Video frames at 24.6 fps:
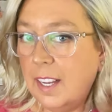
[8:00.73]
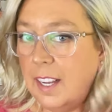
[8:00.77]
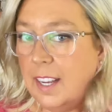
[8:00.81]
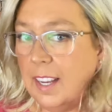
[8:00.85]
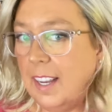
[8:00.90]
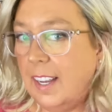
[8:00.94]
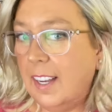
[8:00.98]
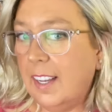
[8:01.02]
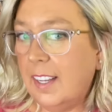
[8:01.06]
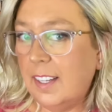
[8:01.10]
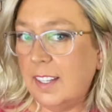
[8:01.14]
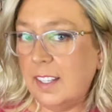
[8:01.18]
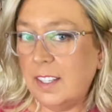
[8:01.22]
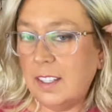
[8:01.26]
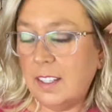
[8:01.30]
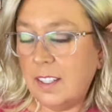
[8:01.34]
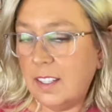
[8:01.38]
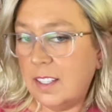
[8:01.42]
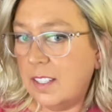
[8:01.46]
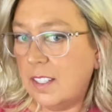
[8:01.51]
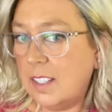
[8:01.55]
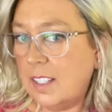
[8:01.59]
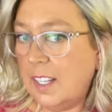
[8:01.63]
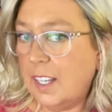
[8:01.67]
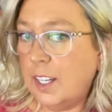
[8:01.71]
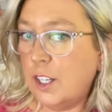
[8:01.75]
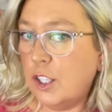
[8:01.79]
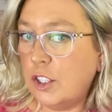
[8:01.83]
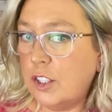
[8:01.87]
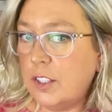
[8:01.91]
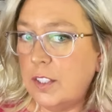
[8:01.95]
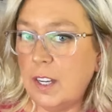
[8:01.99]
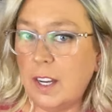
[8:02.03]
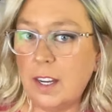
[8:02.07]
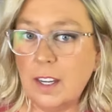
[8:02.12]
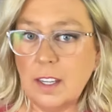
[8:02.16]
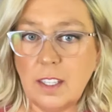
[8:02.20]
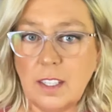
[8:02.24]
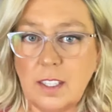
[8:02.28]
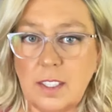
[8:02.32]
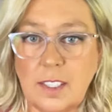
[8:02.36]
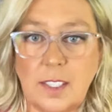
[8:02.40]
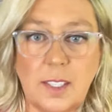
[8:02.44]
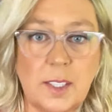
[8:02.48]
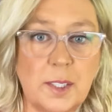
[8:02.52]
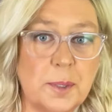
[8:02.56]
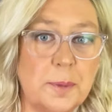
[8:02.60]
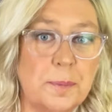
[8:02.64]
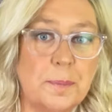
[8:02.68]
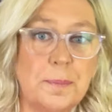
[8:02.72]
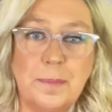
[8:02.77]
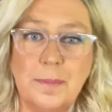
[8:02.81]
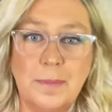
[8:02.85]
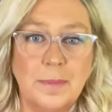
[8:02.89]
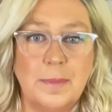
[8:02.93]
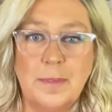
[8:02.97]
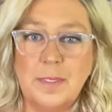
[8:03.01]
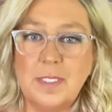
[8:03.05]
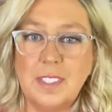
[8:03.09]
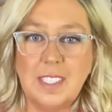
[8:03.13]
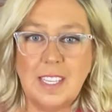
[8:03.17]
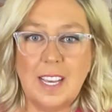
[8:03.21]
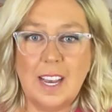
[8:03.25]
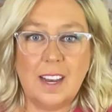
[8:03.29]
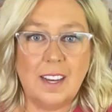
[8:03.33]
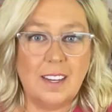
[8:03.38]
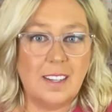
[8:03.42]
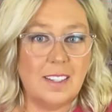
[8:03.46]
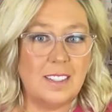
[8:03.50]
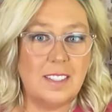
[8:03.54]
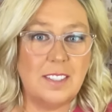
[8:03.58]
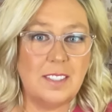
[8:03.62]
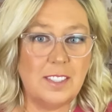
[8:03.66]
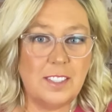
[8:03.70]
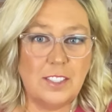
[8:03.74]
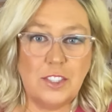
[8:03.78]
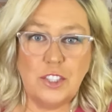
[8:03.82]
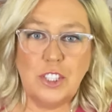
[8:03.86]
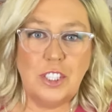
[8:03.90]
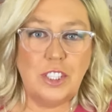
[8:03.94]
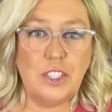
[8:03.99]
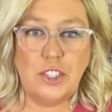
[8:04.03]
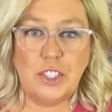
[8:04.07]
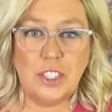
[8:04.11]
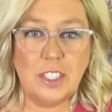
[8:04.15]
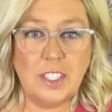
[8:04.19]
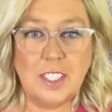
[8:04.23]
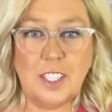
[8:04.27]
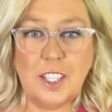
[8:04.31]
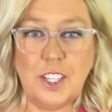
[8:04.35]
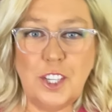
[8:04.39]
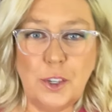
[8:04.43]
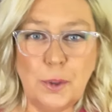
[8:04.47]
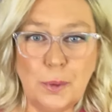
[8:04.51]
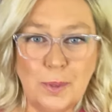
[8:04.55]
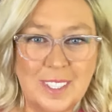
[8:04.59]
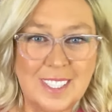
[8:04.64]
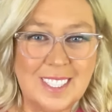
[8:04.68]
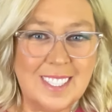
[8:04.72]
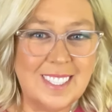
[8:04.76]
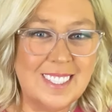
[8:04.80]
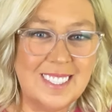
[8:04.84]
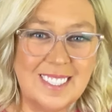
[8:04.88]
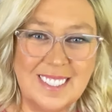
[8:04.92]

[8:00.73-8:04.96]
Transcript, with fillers: and ear tucks. Yeah, she's just cute.